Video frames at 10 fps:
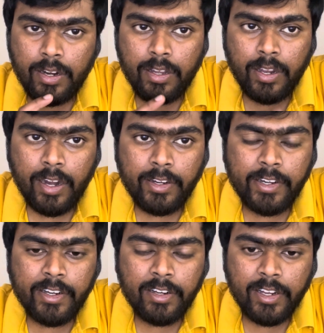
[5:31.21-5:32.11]

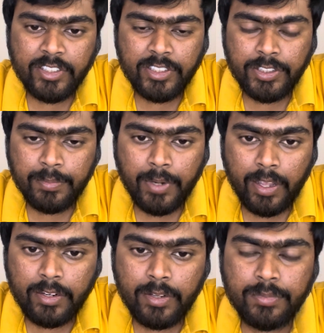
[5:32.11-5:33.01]
entity relationship
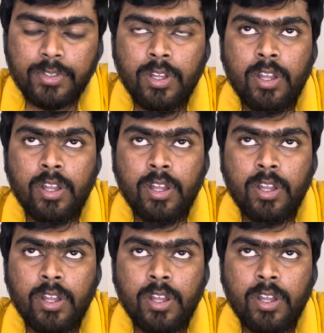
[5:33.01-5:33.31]
diagrams.